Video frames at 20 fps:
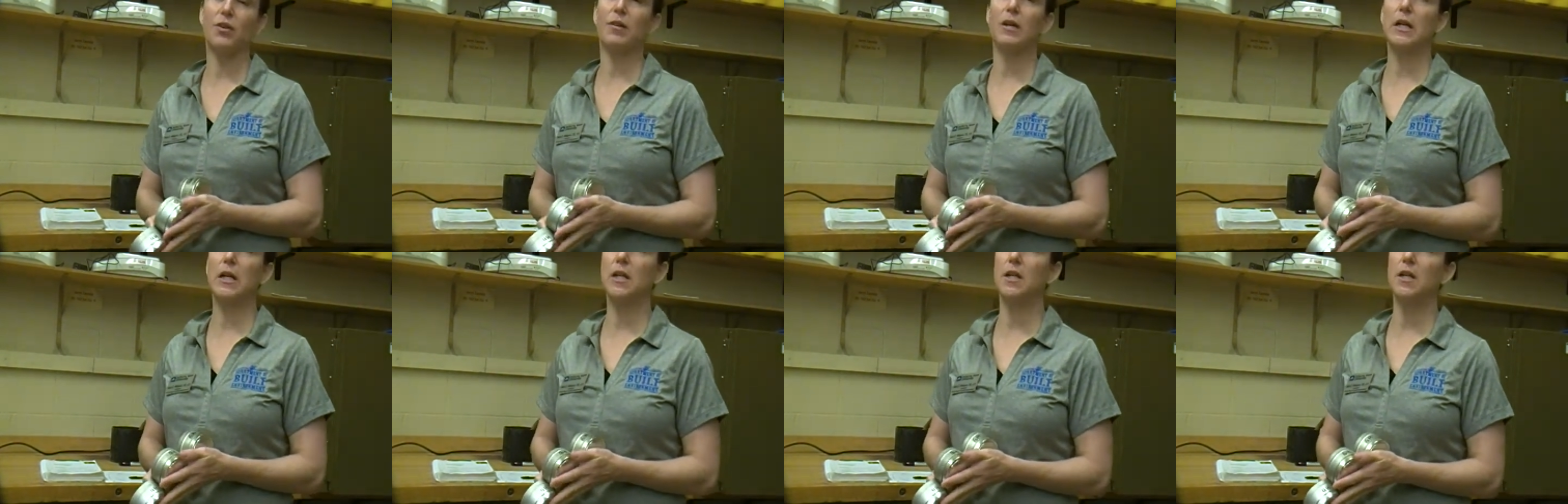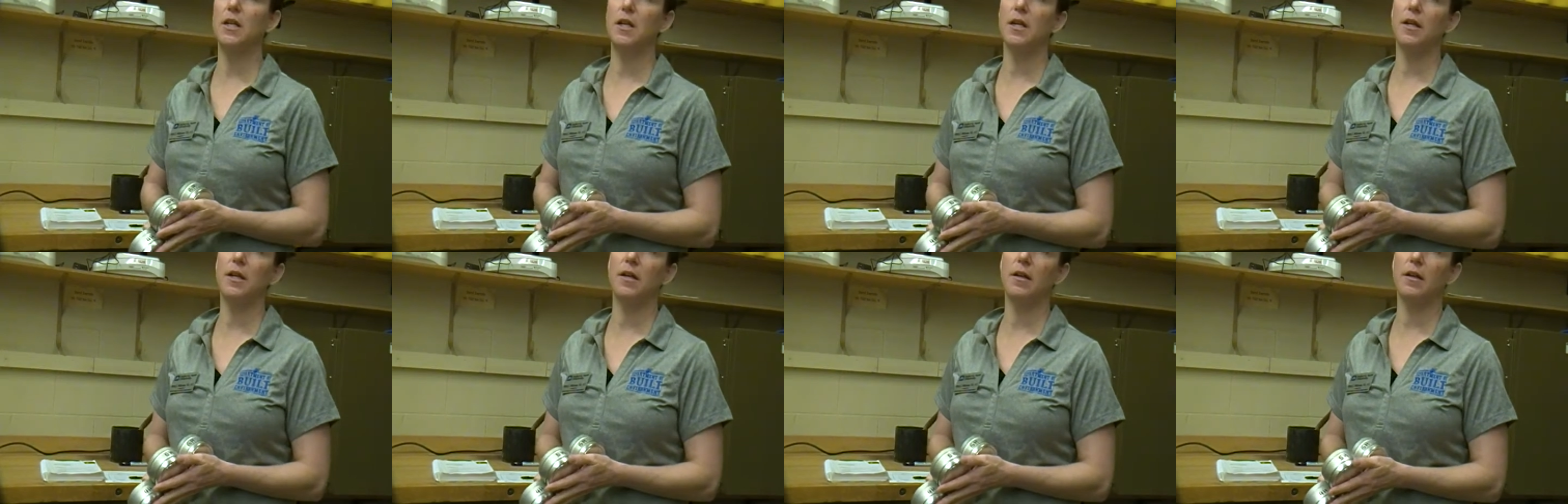you're going to
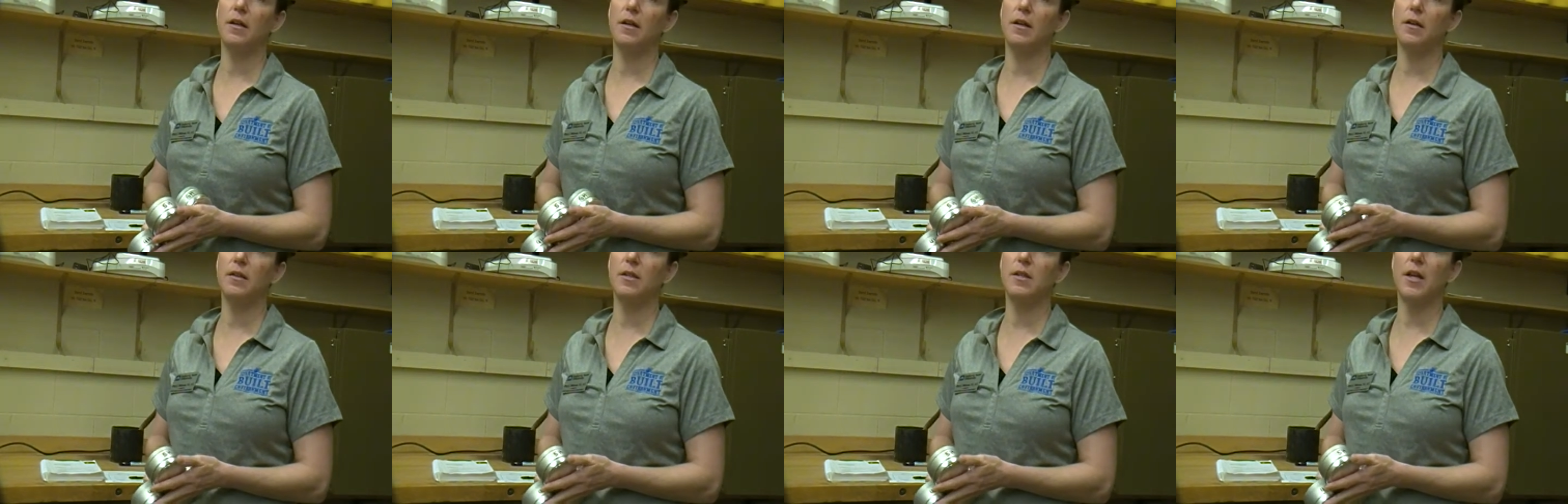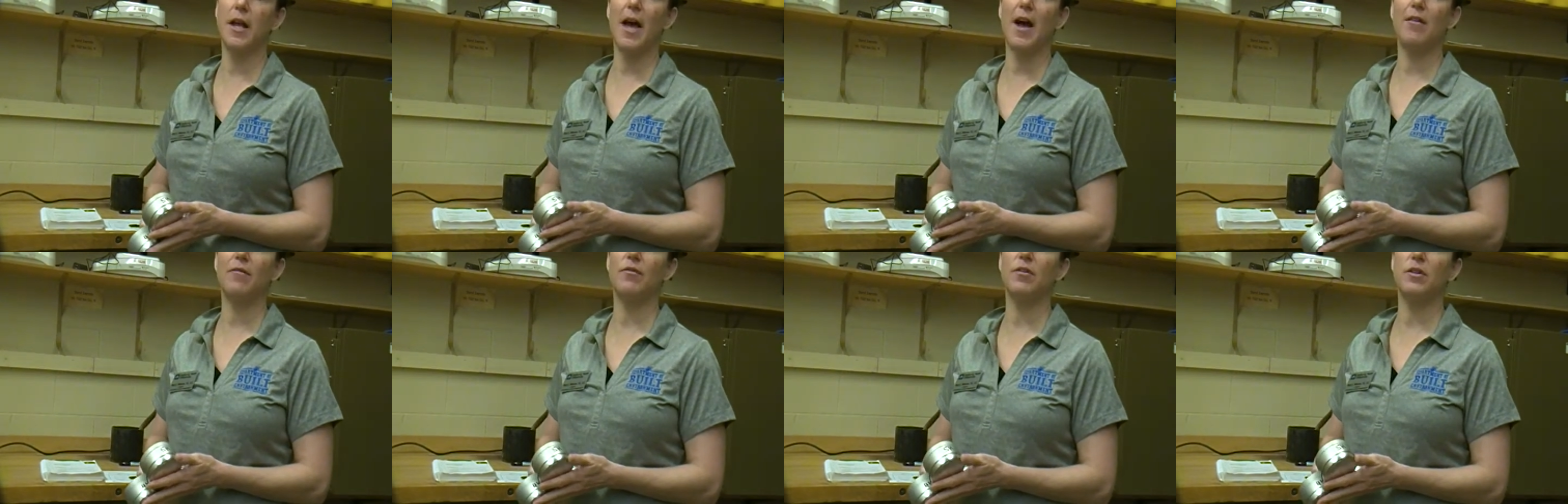need
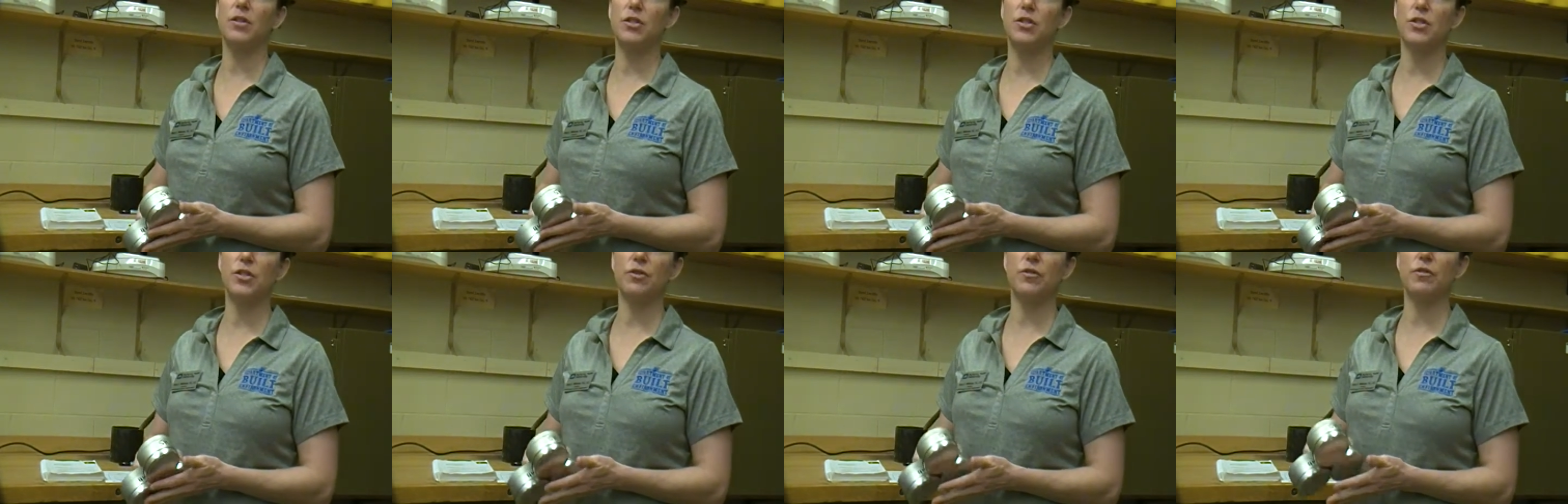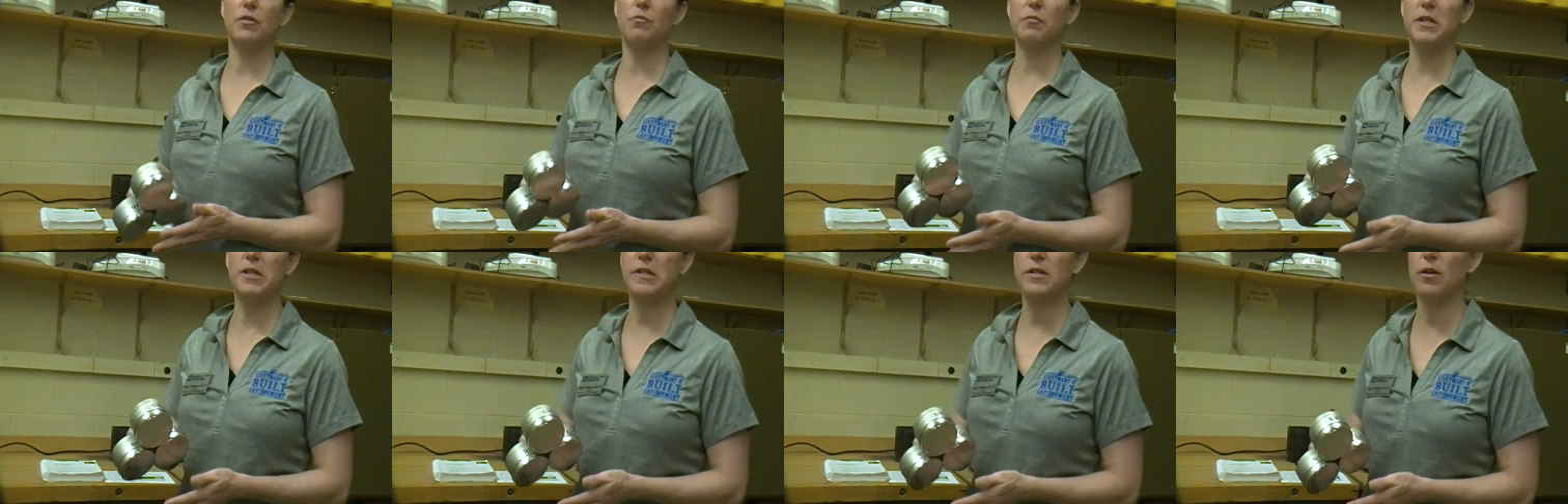to average
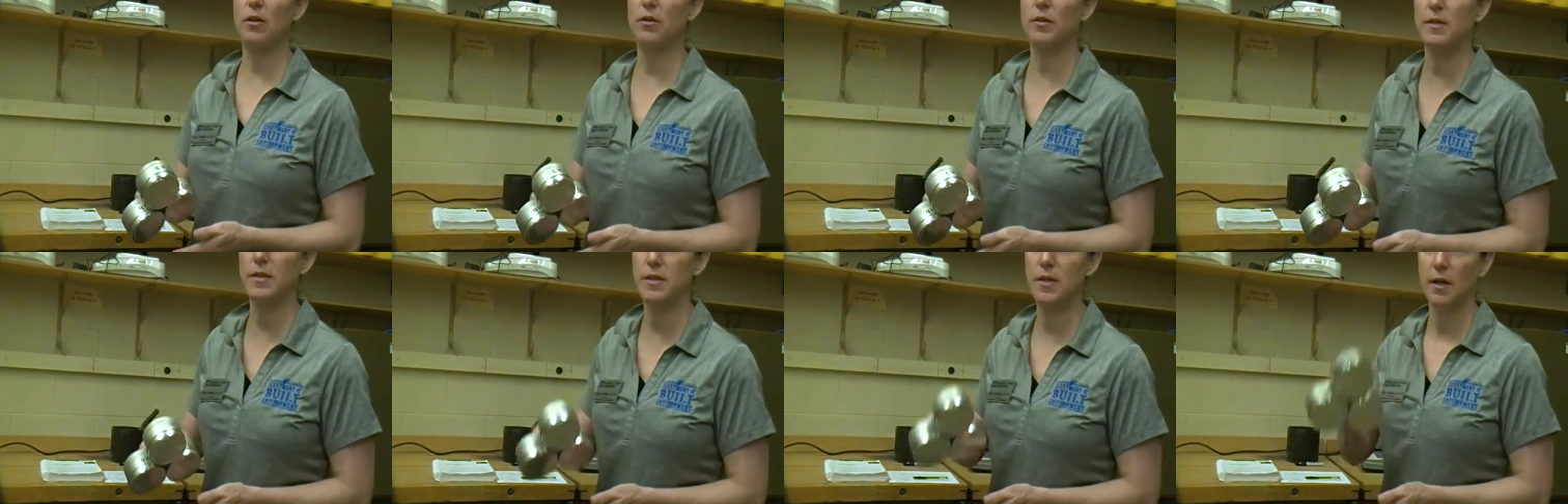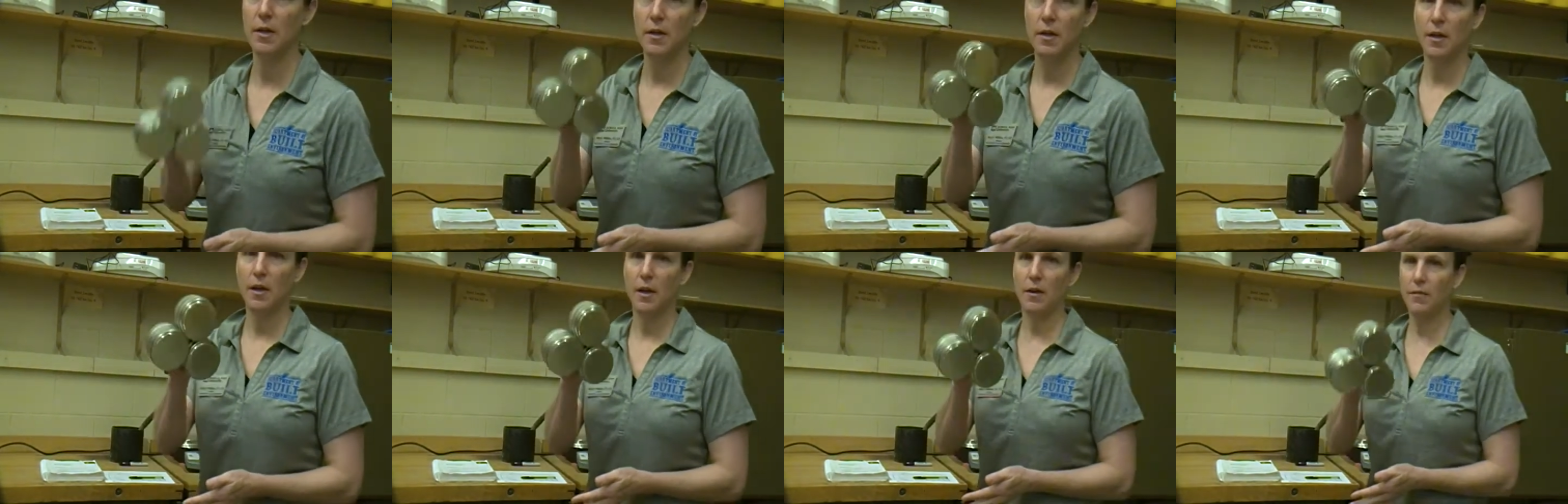the results
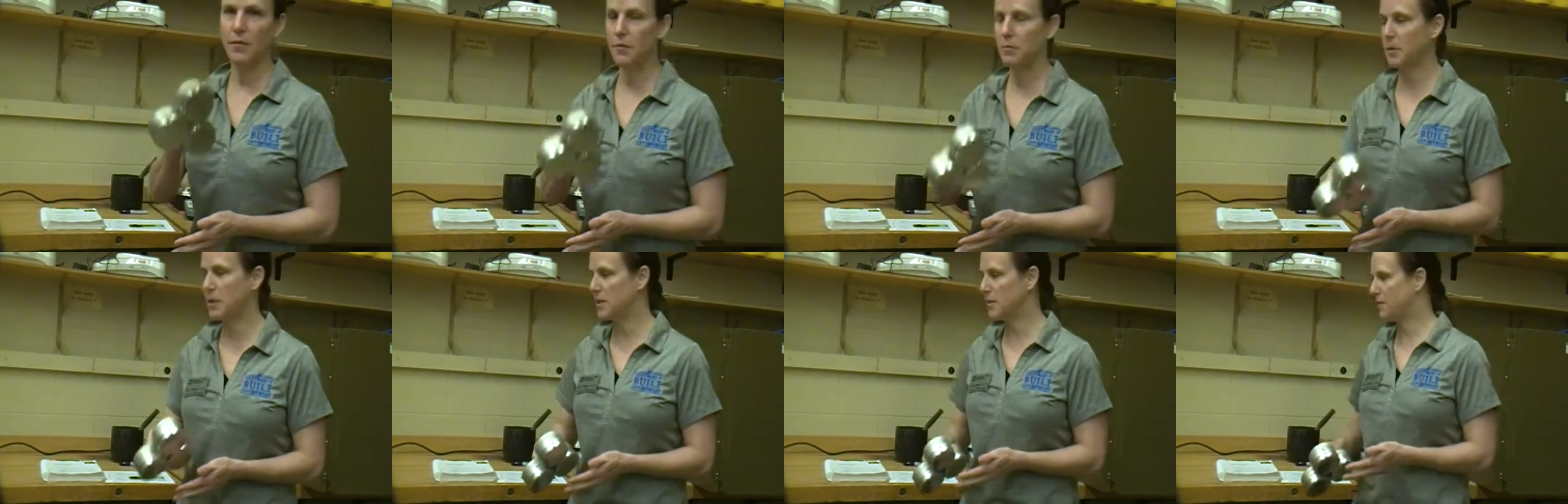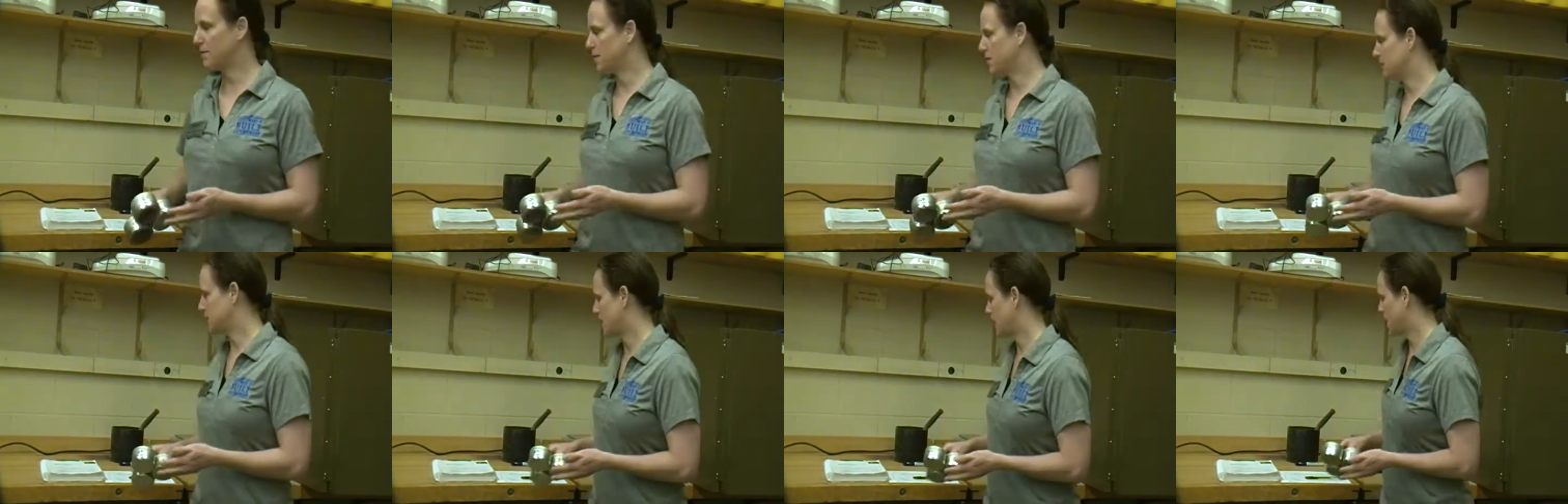of 3
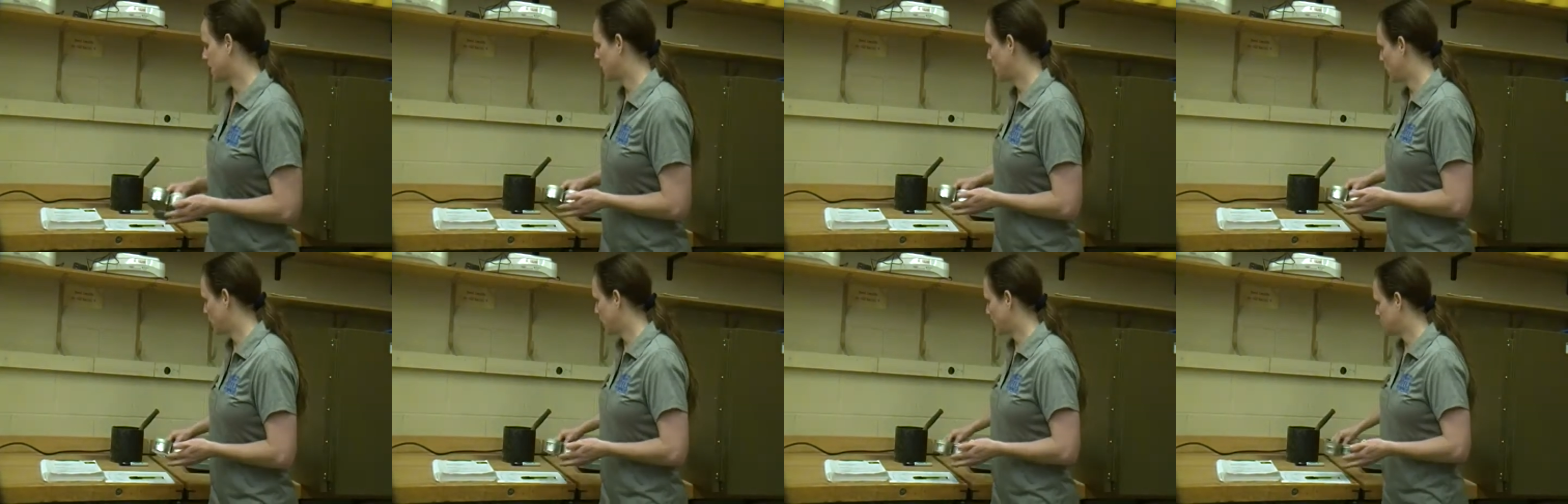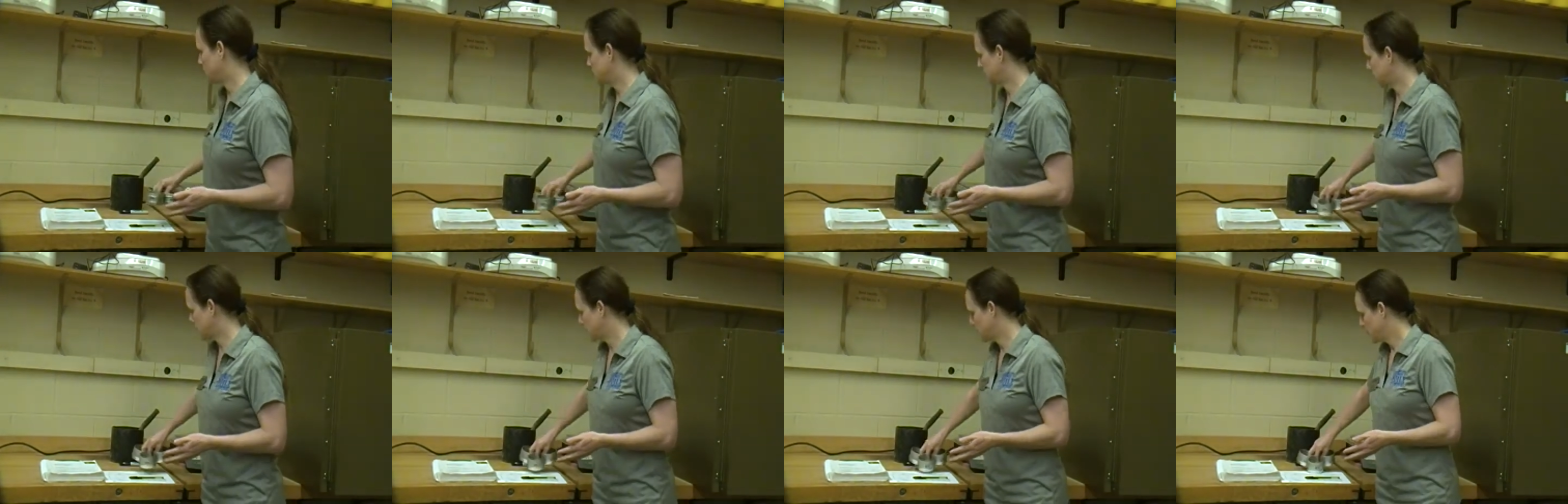different data
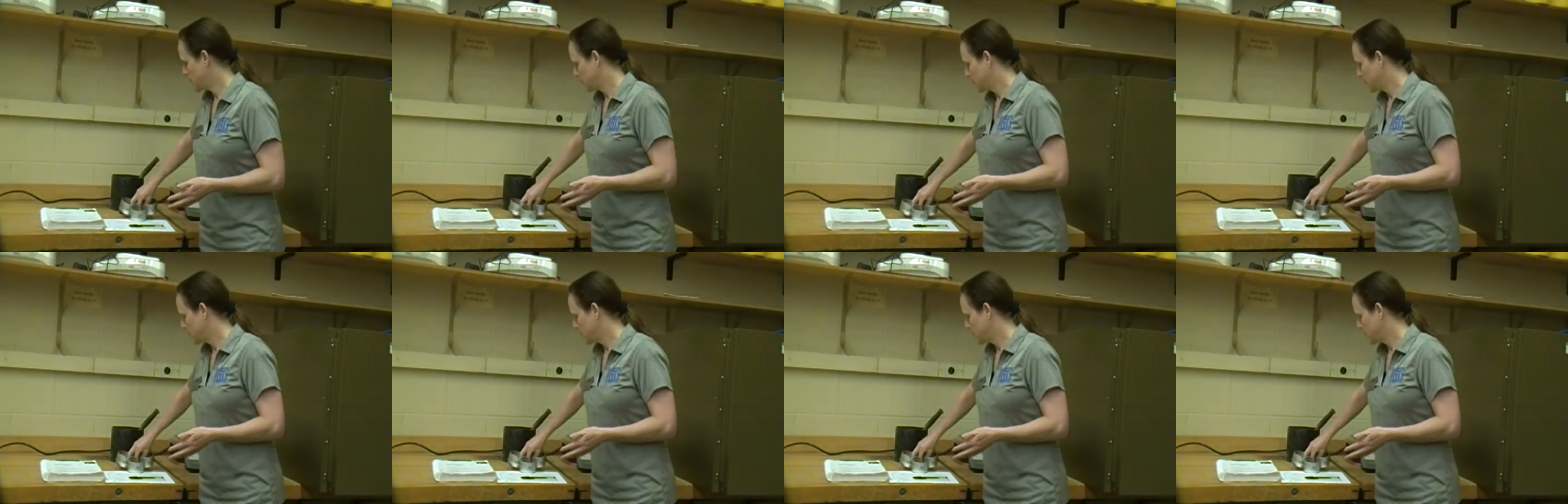points.